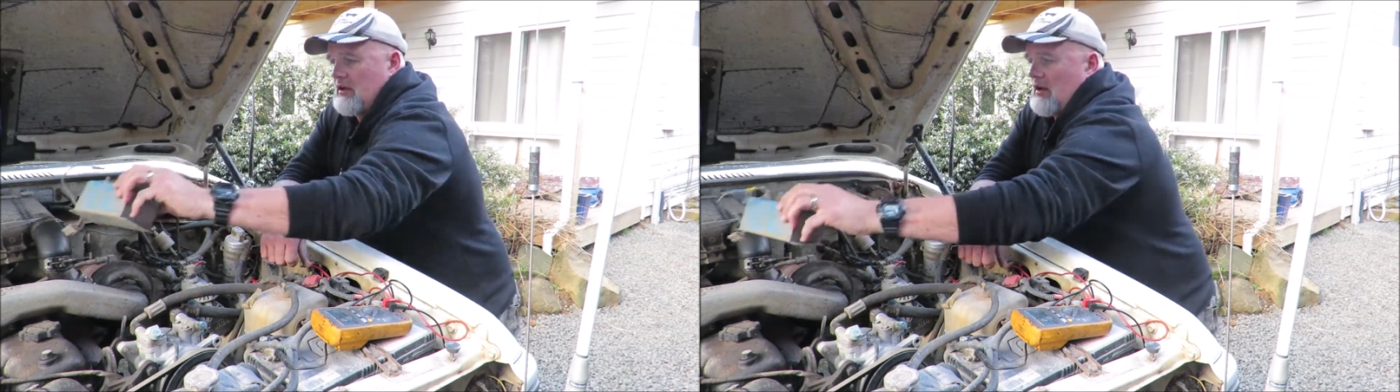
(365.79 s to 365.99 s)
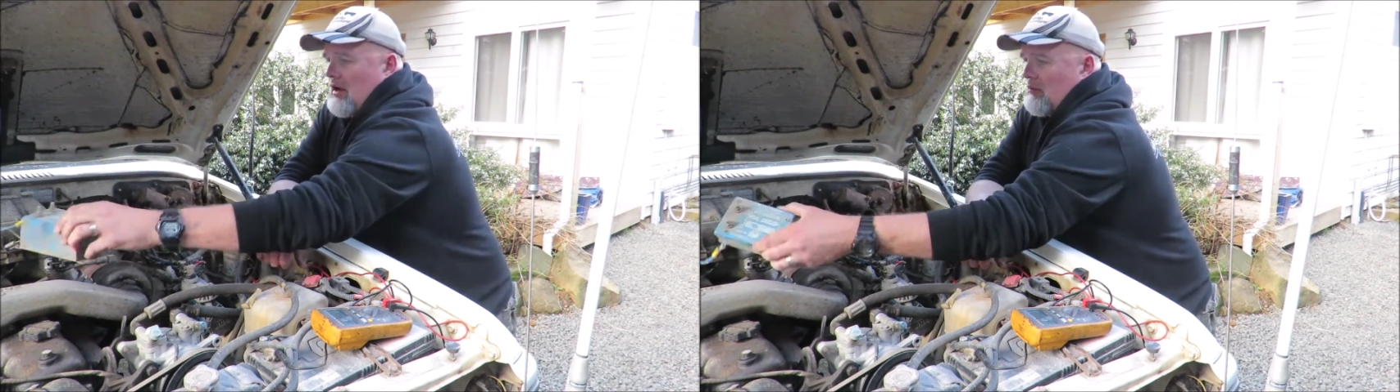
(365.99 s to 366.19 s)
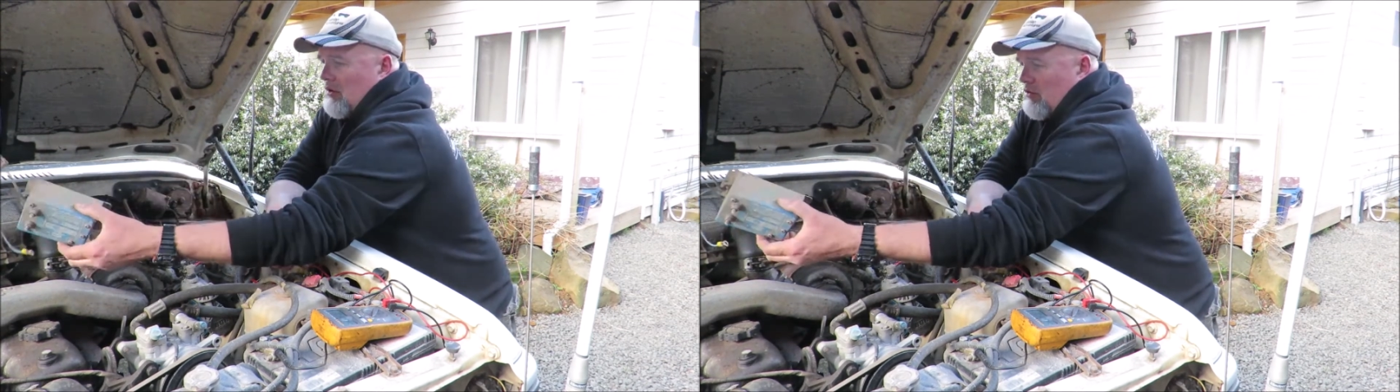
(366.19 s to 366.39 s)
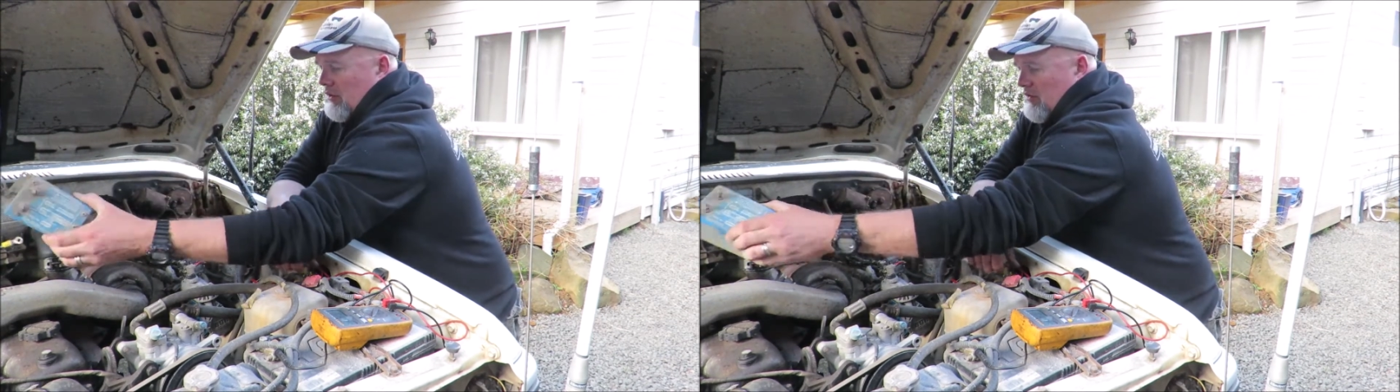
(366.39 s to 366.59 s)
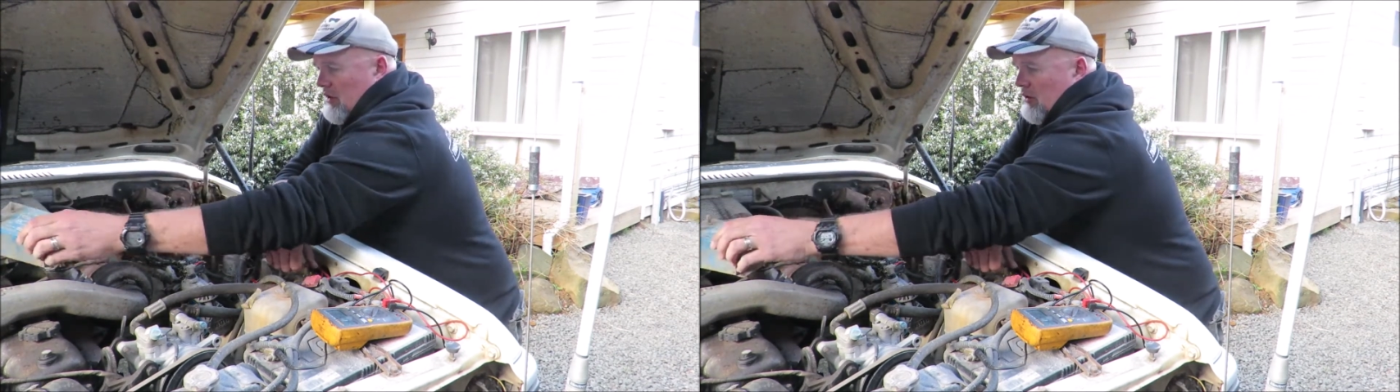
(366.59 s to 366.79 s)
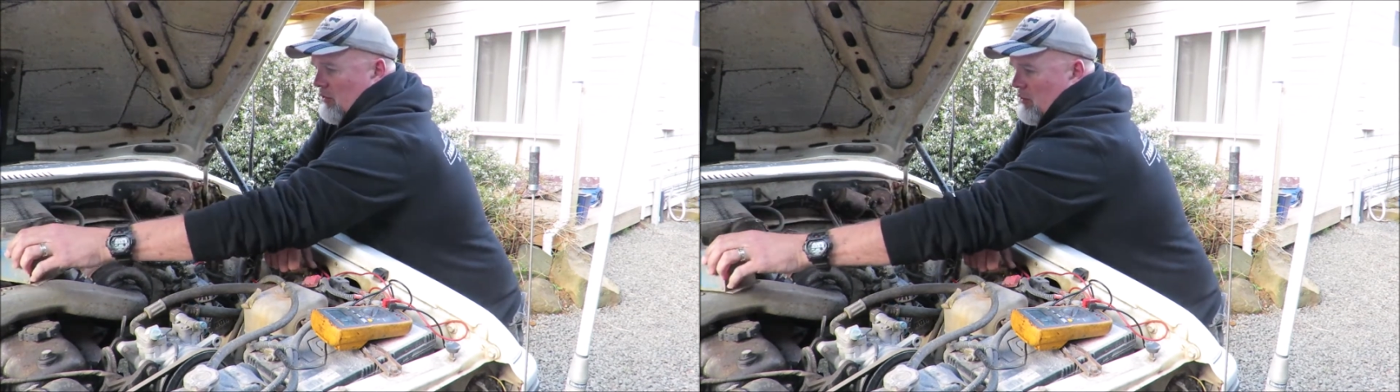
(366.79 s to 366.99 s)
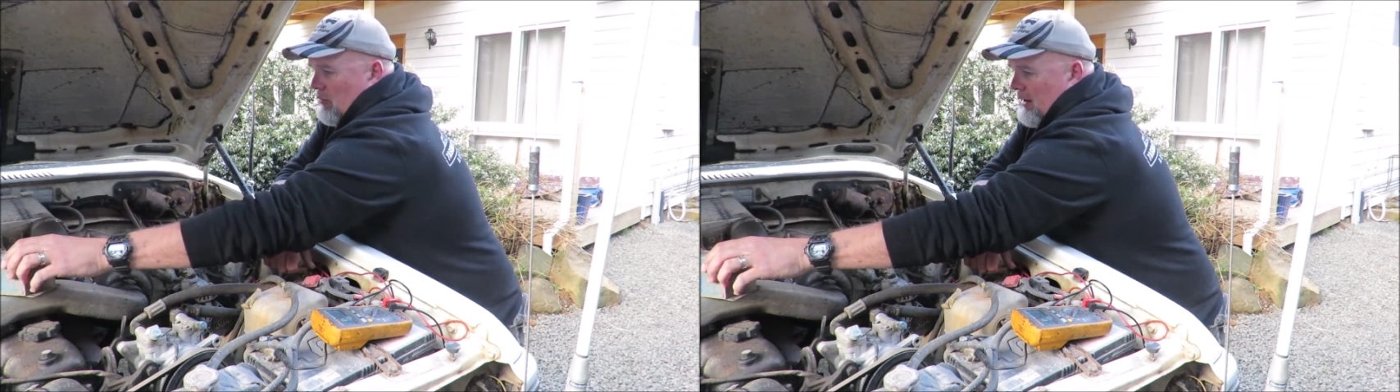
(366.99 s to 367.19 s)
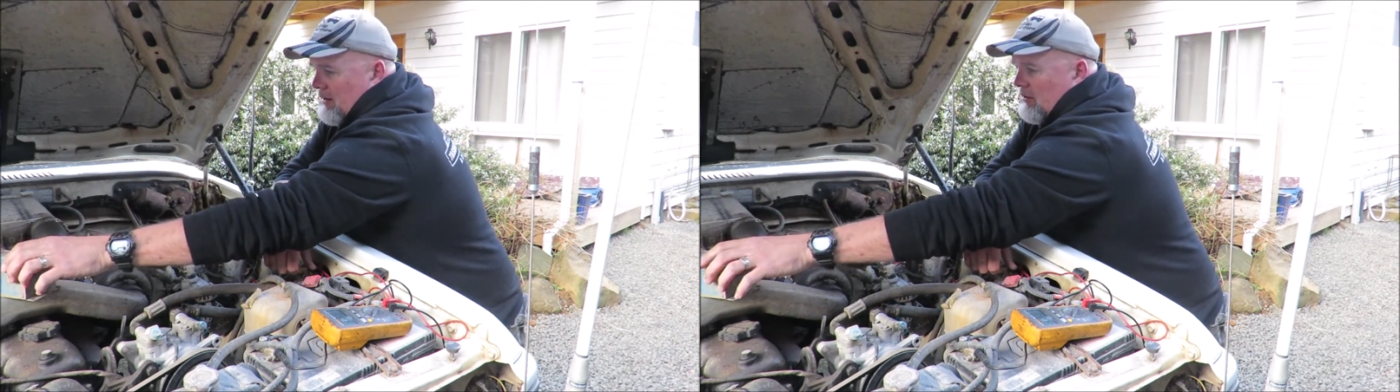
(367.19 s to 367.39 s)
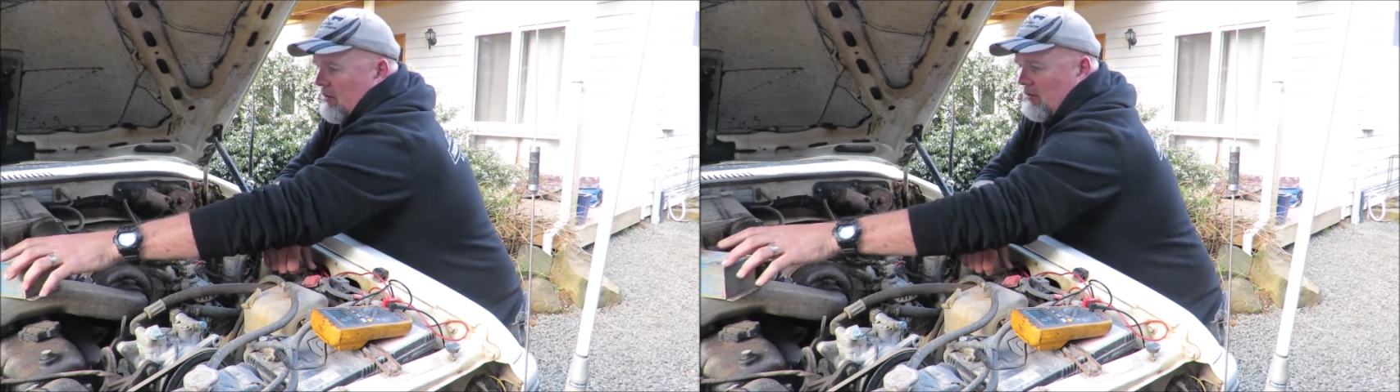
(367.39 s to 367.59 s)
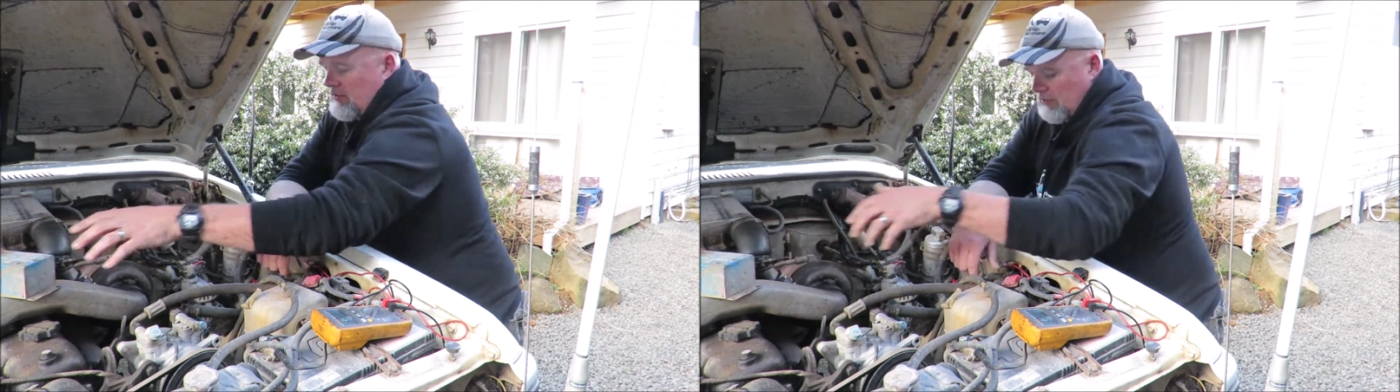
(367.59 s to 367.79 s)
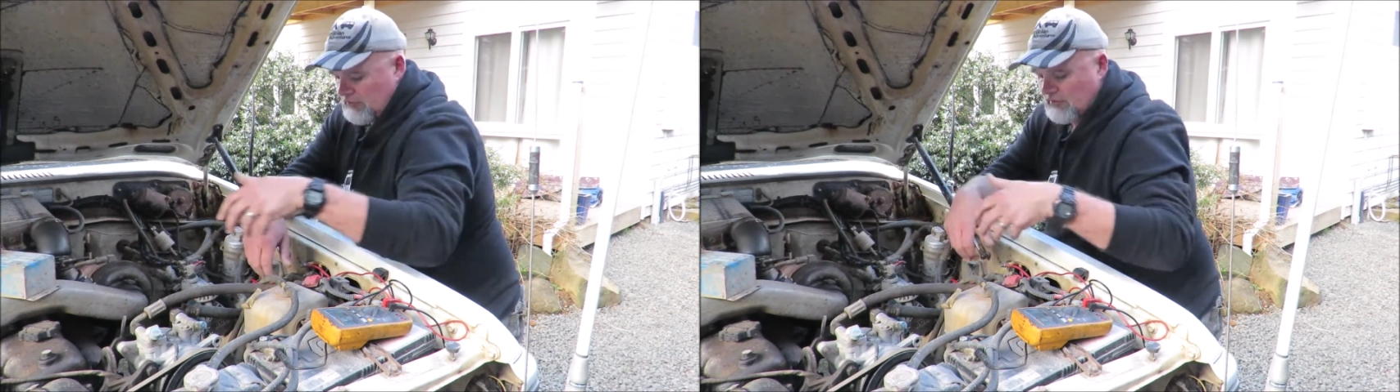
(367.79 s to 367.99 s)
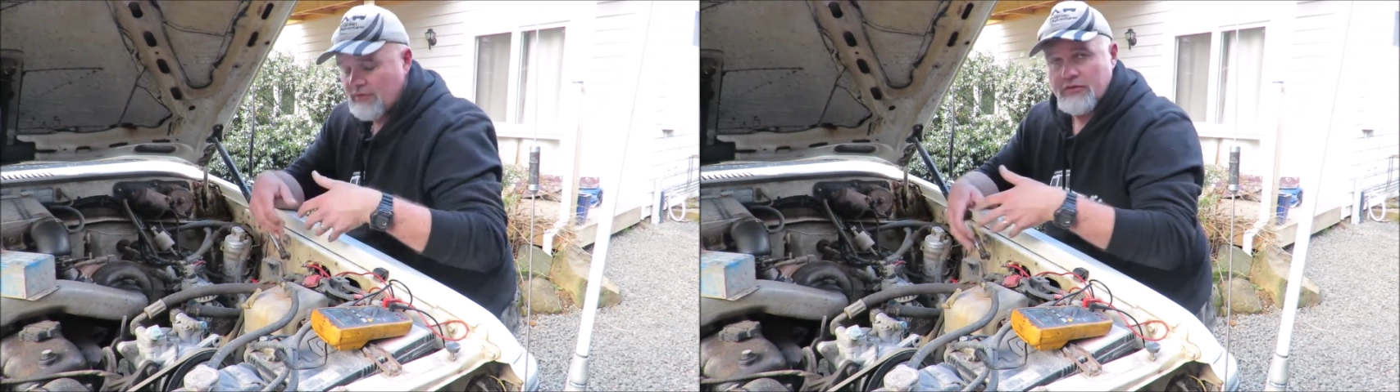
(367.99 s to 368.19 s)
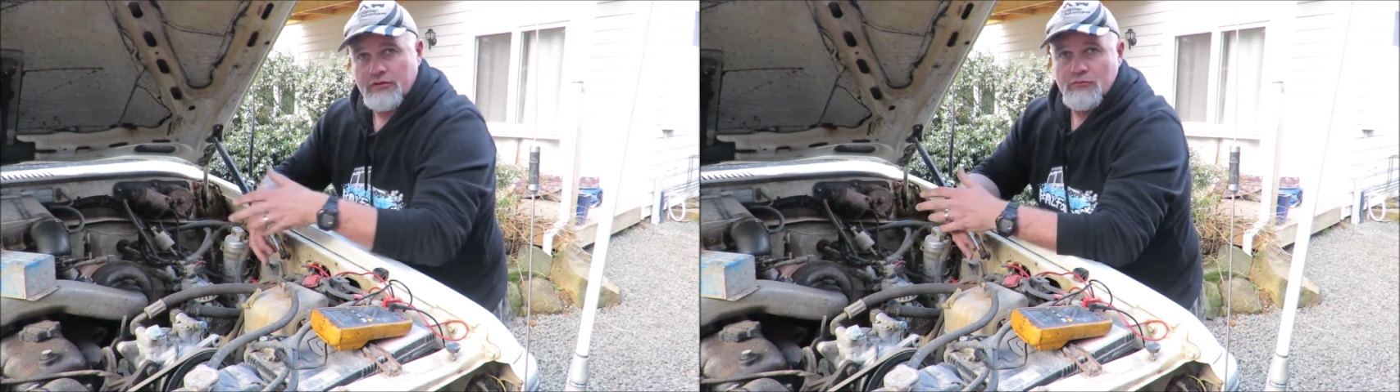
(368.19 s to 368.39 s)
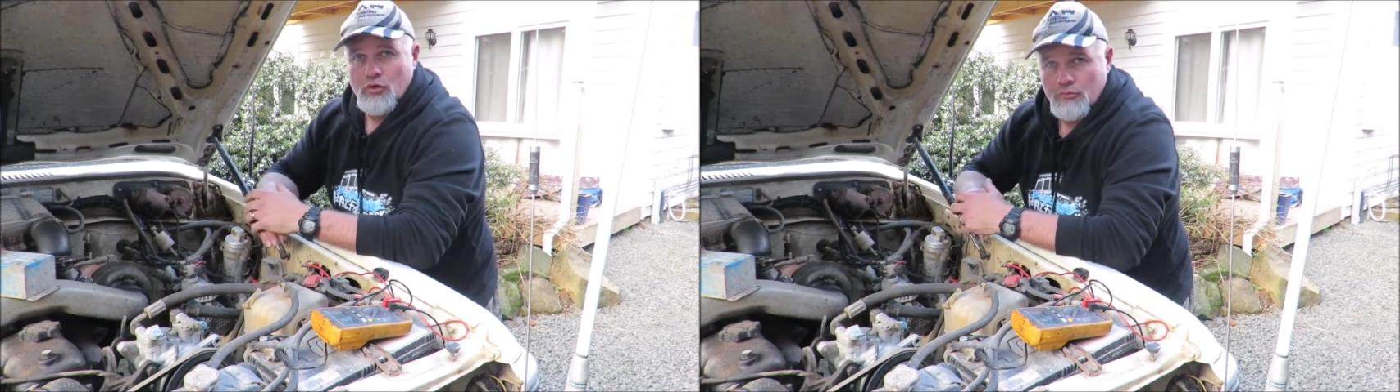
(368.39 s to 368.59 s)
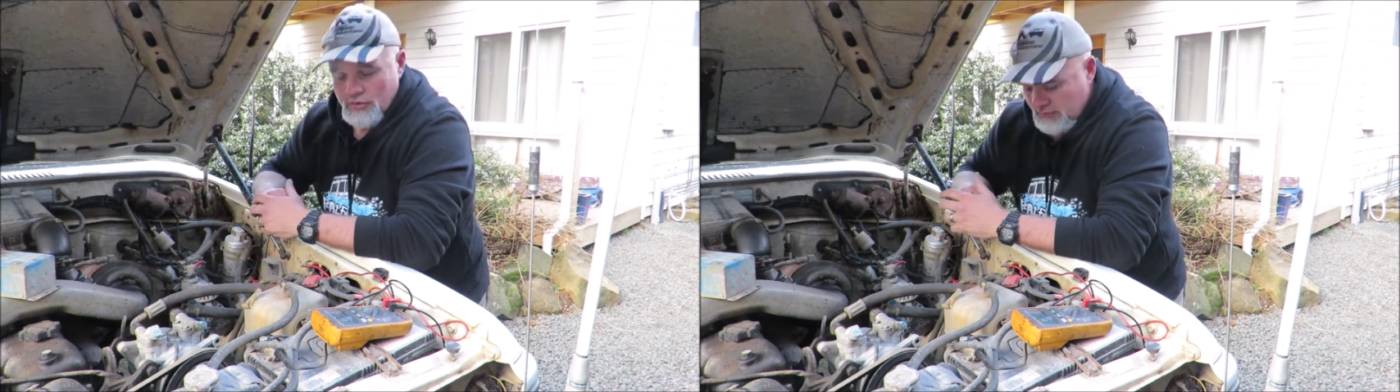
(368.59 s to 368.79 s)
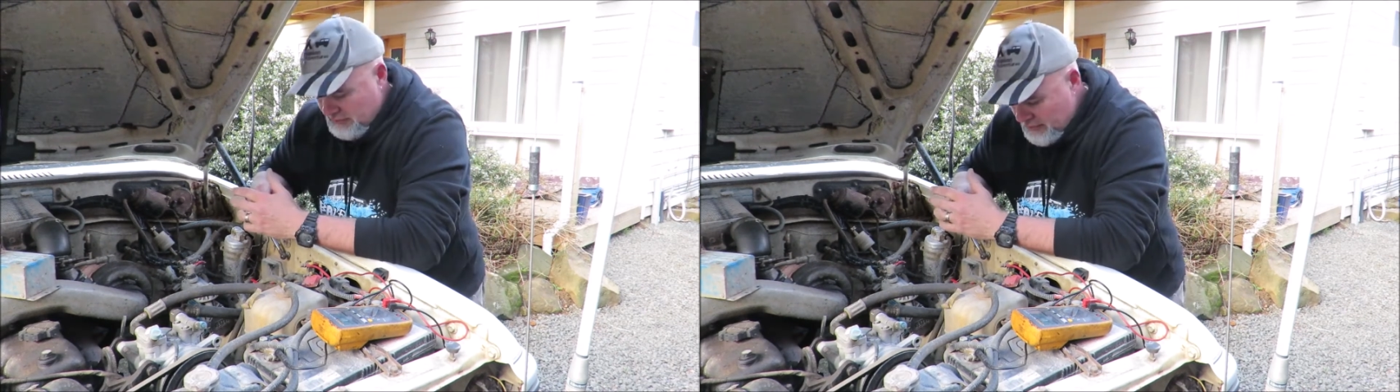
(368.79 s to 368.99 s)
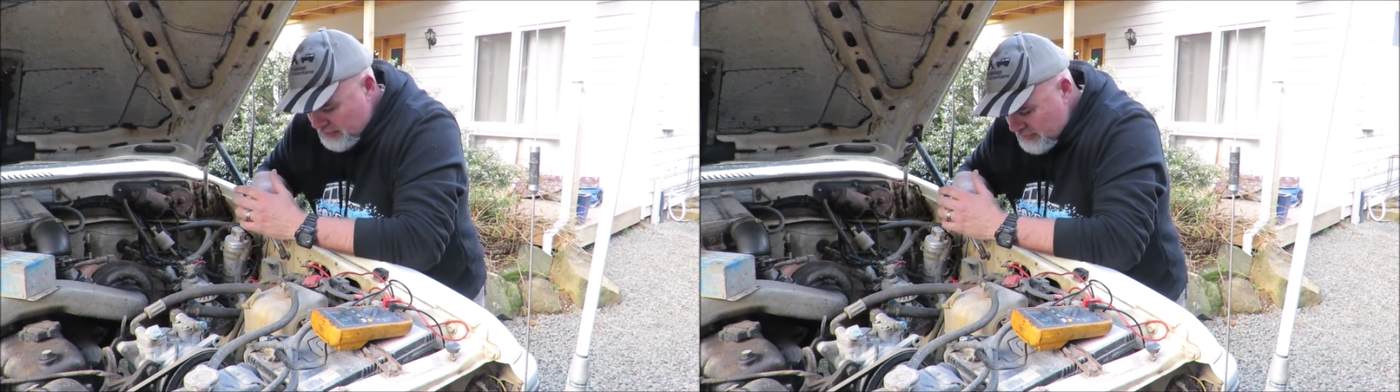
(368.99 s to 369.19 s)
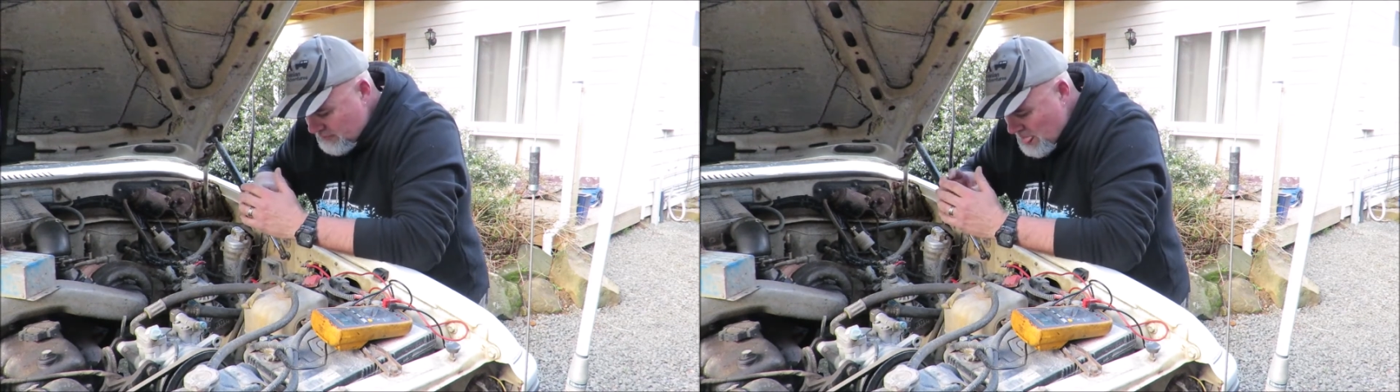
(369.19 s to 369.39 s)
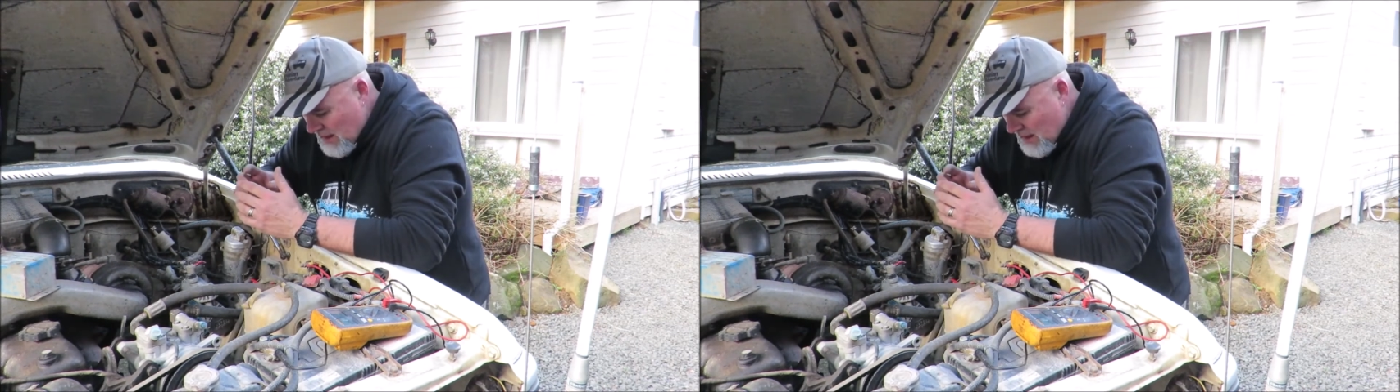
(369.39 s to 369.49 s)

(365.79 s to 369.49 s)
Rotronics are no longer around, so obviously this is the more modern version.